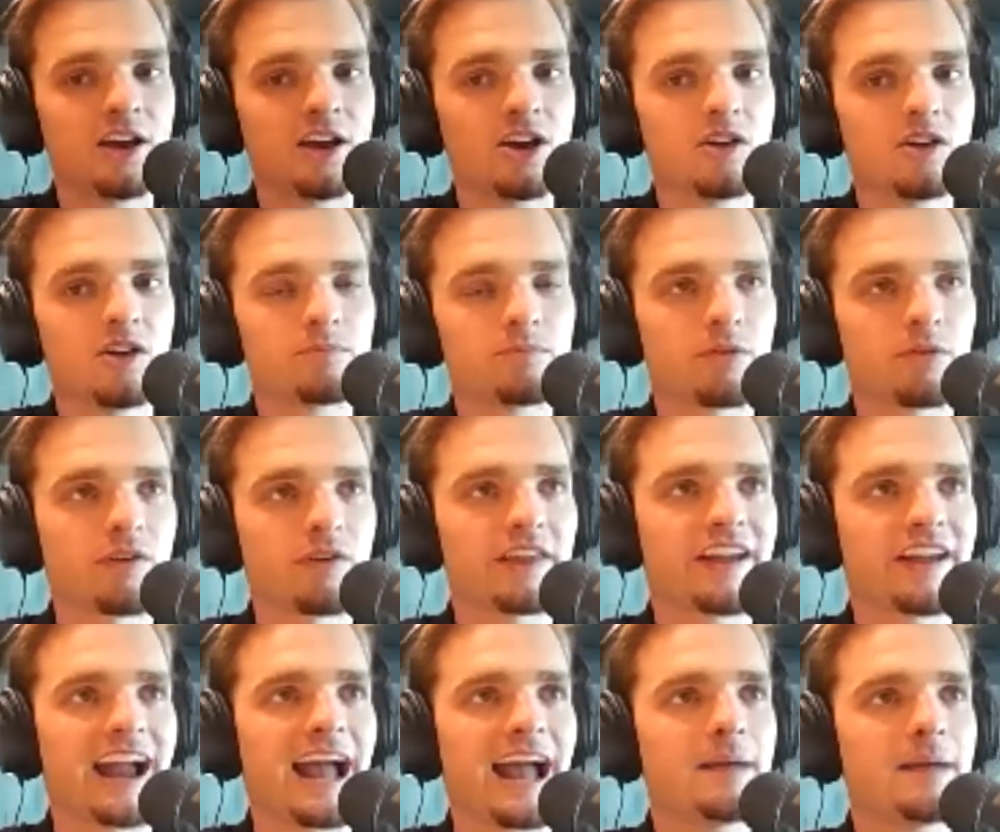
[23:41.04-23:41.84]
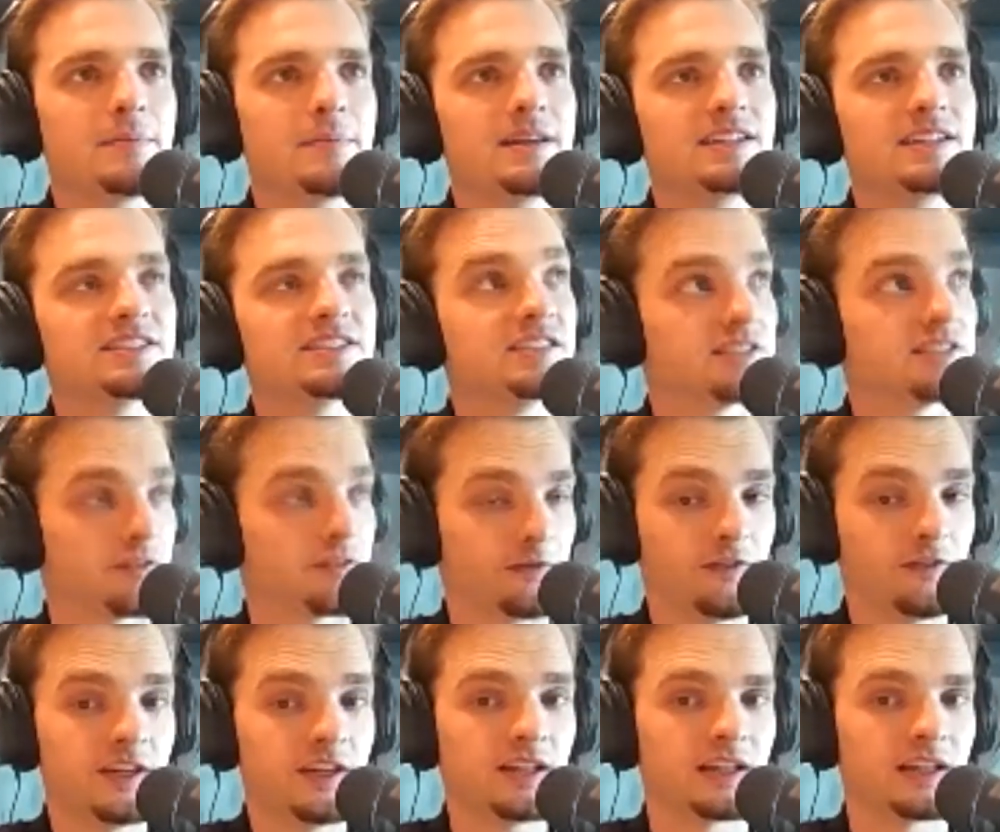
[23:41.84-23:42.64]
But rather, happiness is a
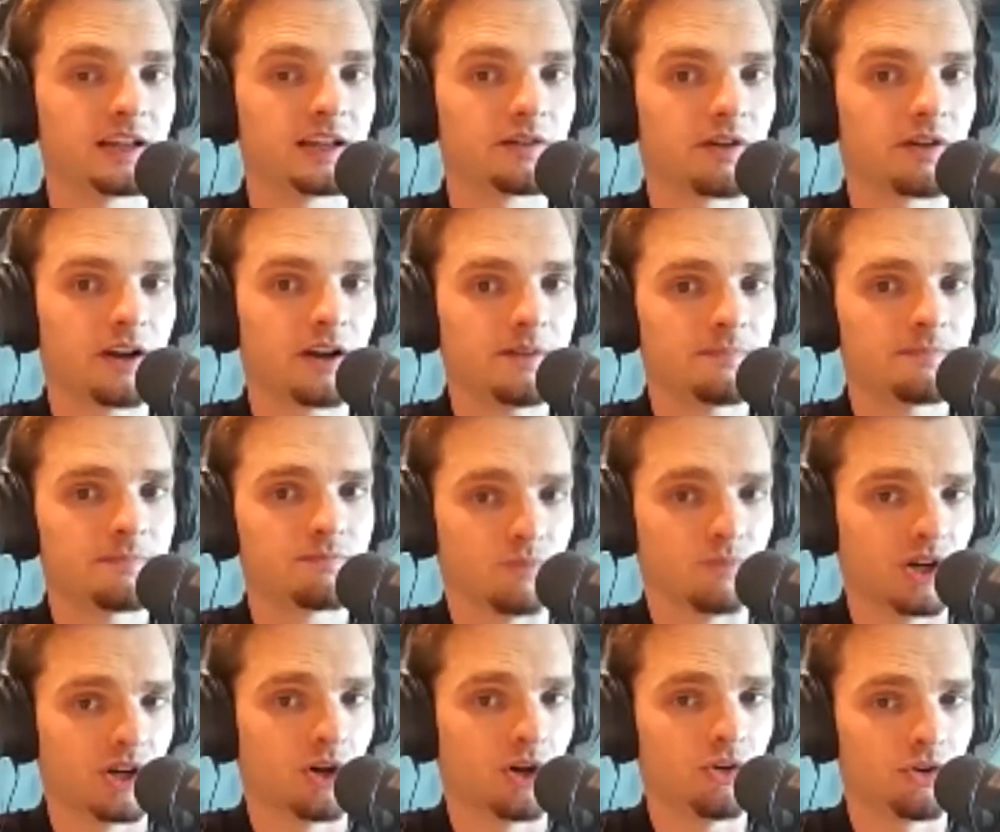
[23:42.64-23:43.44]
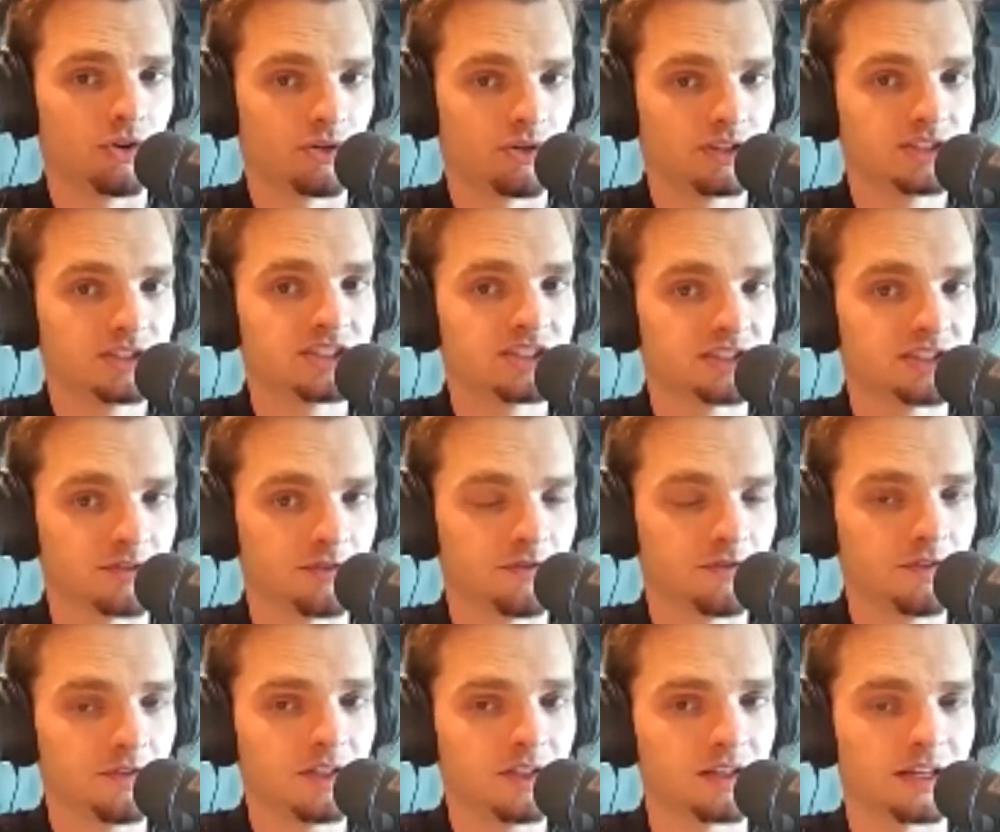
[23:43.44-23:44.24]
feeling, right? We all know this. It's a
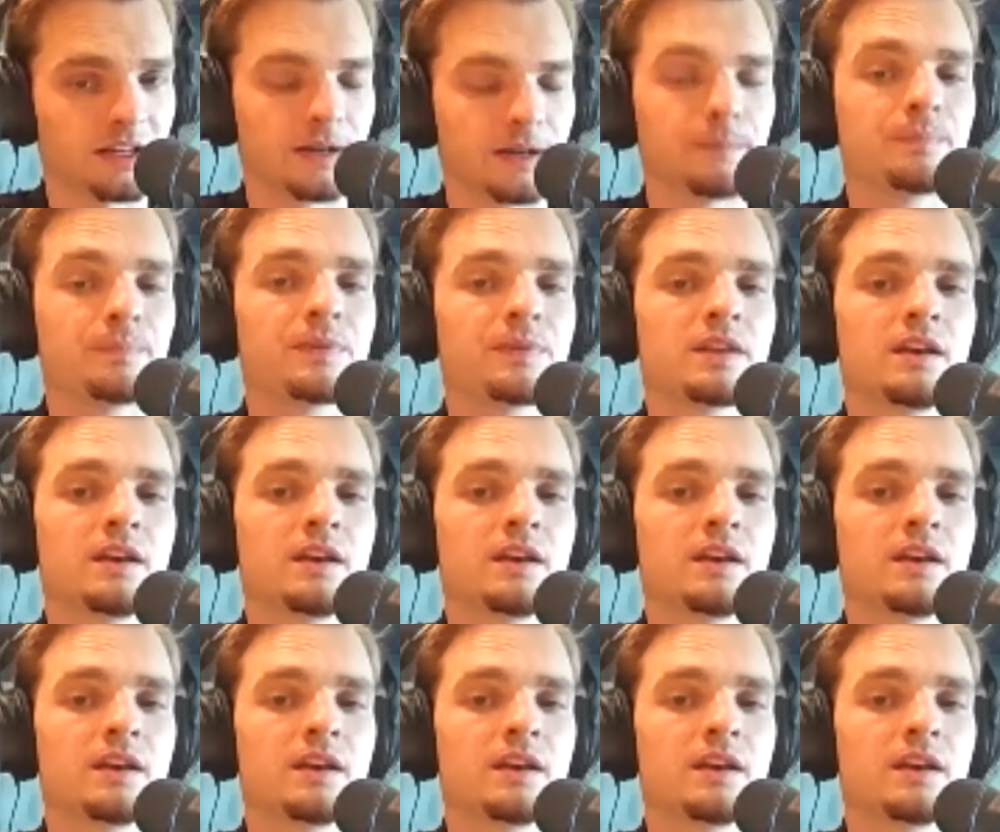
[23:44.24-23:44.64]
feeling.